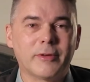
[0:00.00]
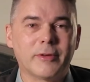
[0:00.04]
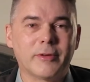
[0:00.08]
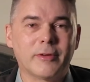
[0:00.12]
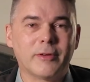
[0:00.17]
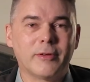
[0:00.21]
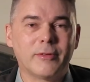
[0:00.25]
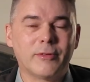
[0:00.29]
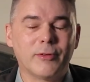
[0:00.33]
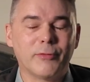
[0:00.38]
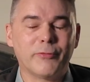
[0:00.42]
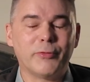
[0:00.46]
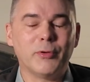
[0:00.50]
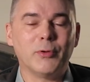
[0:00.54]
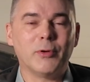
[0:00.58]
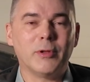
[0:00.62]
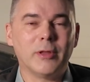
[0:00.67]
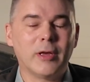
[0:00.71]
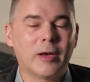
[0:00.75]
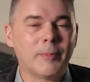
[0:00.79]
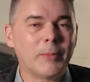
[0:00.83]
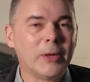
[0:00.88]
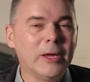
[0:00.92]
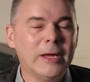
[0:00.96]
to
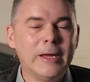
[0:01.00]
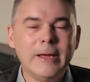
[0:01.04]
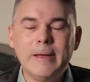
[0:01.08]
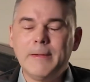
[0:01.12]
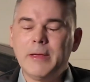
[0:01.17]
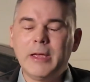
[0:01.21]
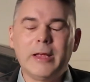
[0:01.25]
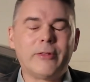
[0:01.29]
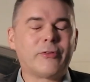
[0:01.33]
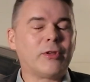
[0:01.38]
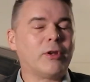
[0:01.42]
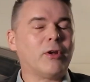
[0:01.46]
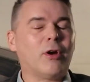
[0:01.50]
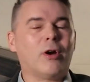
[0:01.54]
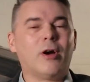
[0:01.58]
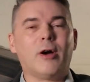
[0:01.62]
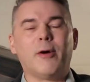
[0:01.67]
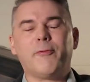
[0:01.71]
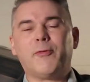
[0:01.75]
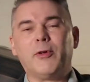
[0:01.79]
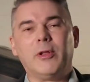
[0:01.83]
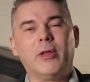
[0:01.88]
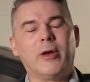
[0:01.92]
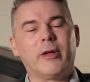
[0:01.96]
fuel up. It's an
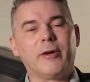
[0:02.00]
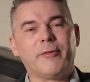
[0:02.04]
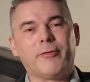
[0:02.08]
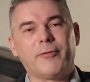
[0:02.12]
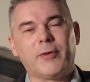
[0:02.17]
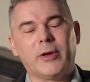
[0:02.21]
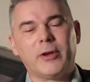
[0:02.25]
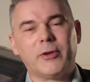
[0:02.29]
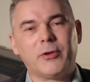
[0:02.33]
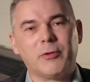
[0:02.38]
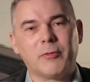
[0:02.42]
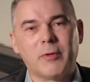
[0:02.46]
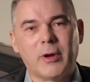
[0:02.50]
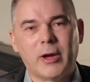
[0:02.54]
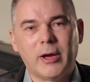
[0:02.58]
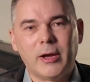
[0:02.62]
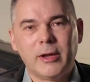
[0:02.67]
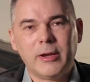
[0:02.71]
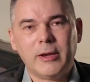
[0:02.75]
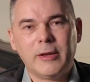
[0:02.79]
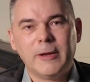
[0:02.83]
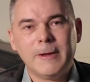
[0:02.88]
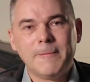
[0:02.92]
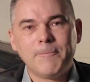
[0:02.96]
awful lot of fun to
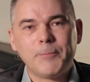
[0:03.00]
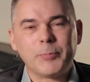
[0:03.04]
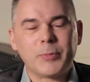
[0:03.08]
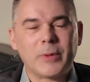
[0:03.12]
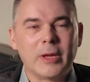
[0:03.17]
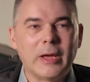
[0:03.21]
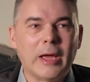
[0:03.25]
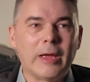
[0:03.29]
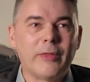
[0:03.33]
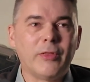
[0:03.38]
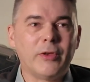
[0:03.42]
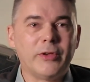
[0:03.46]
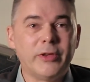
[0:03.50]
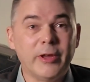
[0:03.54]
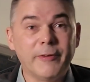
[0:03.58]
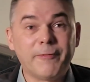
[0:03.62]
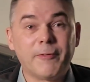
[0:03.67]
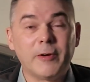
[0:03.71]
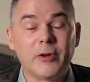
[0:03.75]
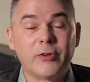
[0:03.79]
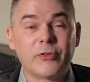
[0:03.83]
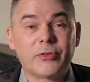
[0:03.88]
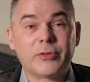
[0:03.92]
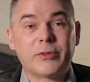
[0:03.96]
ride, and the
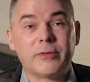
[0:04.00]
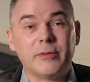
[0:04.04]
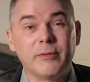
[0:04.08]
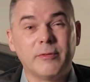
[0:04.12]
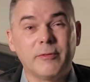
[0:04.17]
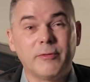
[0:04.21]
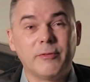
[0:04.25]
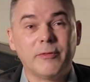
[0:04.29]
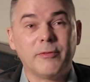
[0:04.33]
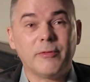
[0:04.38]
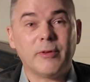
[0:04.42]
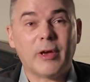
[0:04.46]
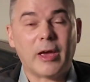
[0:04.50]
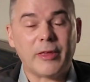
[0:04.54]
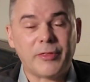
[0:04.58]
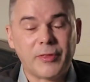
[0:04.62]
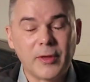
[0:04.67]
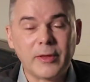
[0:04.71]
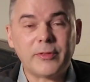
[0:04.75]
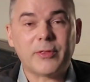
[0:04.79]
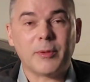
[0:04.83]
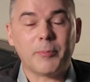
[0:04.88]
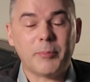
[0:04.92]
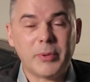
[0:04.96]
difference, I
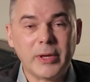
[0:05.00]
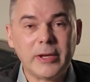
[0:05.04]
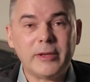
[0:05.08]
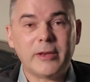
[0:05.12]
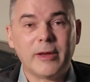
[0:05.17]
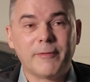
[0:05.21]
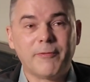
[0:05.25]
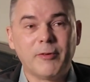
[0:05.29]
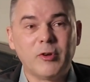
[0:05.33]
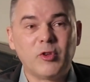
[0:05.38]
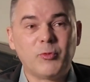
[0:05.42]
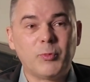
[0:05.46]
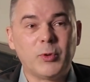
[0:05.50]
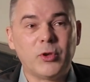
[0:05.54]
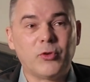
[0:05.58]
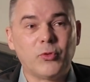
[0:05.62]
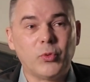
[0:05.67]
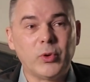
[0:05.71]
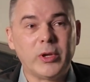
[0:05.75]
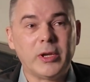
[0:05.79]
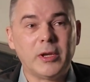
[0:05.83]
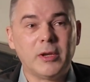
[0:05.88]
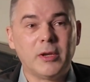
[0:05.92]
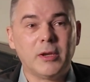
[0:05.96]
think the big difference
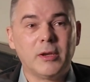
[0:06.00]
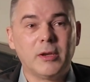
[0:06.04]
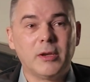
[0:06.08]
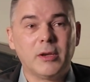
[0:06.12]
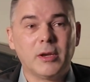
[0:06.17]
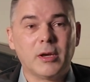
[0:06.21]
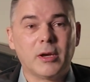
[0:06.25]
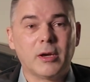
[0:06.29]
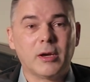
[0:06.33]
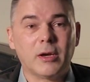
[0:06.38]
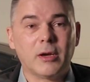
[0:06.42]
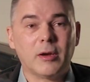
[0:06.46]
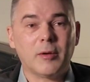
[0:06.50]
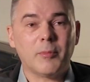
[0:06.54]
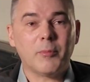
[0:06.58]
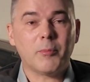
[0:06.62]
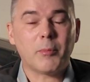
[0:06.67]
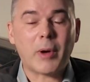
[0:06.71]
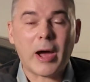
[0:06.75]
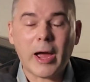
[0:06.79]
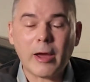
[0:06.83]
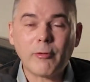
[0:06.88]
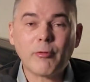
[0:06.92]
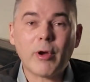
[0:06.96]
between
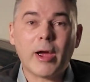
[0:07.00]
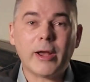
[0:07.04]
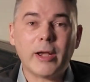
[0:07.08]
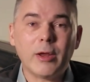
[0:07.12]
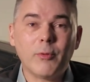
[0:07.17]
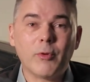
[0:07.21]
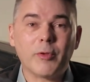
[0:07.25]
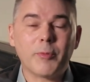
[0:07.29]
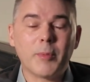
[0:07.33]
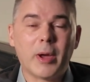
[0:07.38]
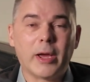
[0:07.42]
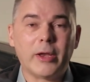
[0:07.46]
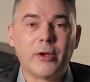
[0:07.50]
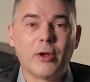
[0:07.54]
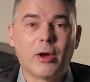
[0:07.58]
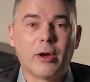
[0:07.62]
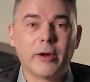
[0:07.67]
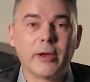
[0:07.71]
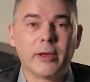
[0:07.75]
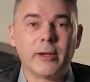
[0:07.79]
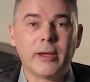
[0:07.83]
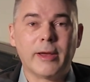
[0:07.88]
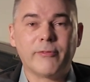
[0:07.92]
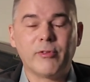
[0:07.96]
my riding with my
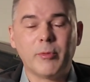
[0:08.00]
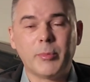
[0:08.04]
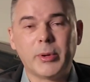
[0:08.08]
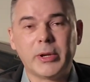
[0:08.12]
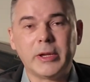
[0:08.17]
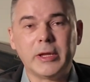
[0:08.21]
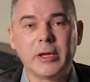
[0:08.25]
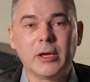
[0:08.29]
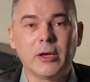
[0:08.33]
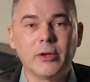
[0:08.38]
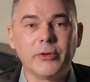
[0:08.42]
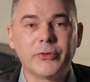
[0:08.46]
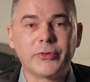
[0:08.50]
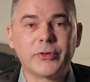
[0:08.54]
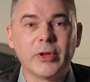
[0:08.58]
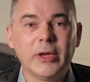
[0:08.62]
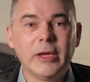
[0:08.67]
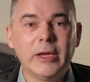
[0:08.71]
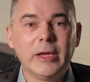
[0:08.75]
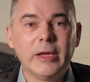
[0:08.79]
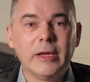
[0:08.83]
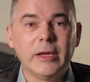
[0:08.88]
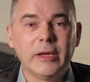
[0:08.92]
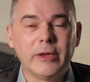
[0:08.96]
dog and everybody else
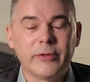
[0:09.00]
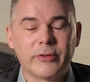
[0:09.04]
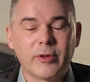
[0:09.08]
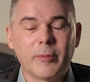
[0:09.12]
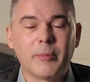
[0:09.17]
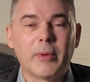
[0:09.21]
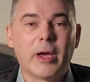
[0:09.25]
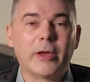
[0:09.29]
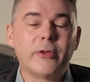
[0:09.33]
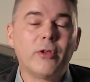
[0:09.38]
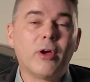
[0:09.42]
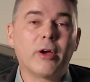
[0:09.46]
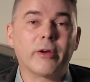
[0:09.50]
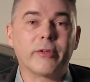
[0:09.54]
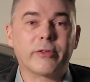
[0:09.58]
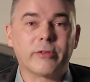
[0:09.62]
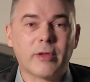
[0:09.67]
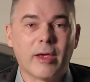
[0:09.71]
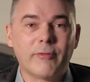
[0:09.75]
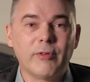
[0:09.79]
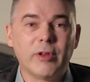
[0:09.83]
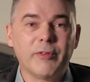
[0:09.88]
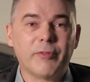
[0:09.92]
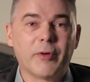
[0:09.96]
is that my dog's
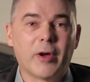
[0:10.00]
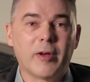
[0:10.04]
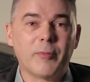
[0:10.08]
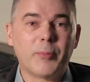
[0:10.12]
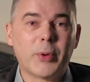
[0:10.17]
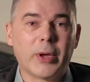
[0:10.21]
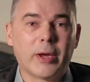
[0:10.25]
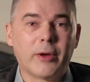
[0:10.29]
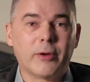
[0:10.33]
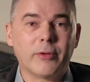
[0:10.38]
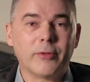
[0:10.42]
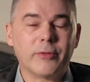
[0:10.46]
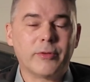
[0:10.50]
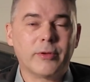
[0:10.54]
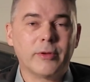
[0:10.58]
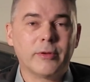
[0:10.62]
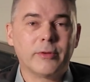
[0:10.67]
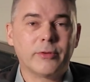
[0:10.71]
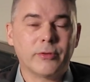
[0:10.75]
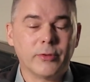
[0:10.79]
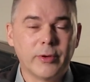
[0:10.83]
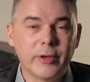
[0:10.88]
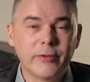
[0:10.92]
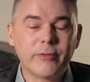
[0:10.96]
75 pounds,
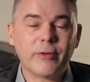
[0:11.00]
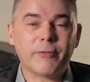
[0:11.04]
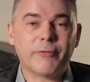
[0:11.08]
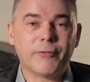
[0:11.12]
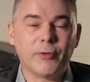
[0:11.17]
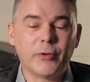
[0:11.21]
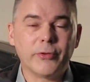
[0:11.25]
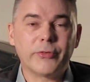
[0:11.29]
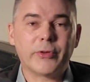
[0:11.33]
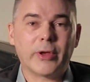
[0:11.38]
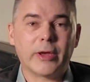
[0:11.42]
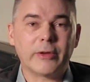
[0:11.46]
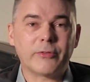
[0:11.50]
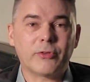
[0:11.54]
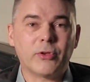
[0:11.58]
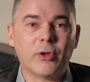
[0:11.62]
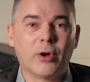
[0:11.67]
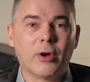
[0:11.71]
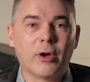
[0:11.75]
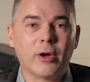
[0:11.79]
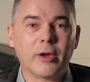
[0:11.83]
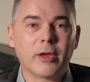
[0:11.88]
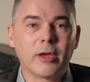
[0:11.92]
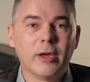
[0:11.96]
so he's a full-size
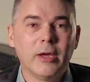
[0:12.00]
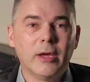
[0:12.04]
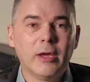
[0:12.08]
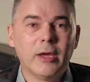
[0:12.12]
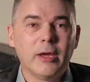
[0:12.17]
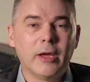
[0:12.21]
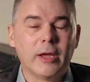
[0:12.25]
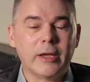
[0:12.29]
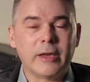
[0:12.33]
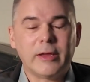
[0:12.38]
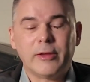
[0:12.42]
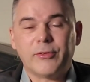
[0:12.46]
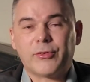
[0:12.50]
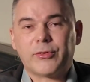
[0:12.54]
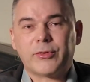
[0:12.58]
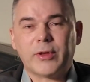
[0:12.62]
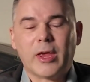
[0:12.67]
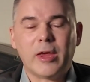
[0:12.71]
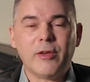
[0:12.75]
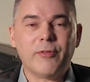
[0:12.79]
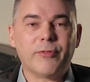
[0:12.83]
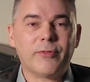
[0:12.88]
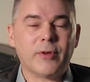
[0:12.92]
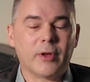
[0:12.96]
dog, and he's
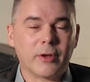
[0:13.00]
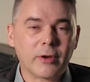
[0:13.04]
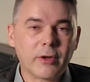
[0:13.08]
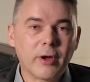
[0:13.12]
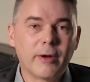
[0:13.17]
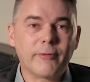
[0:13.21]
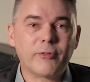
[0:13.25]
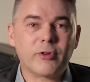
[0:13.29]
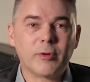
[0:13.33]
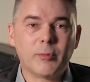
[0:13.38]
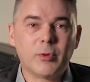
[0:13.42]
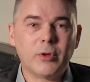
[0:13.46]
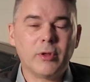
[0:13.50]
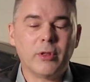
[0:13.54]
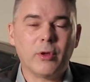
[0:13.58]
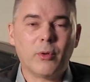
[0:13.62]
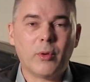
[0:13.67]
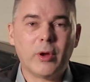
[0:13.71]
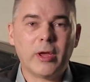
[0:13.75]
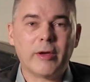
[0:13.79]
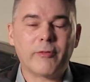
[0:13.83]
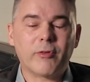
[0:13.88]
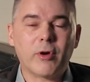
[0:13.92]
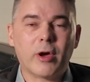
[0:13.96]
safe and comfortable the
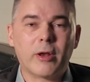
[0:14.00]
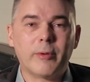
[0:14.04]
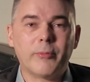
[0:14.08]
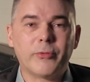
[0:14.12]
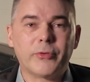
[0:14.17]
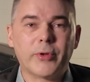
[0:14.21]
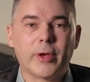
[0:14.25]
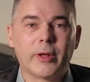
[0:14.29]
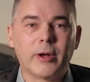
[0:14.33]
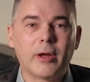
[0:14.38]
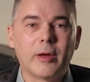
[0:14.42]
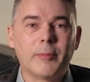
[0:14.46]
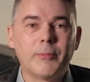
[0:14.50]
way I've got him set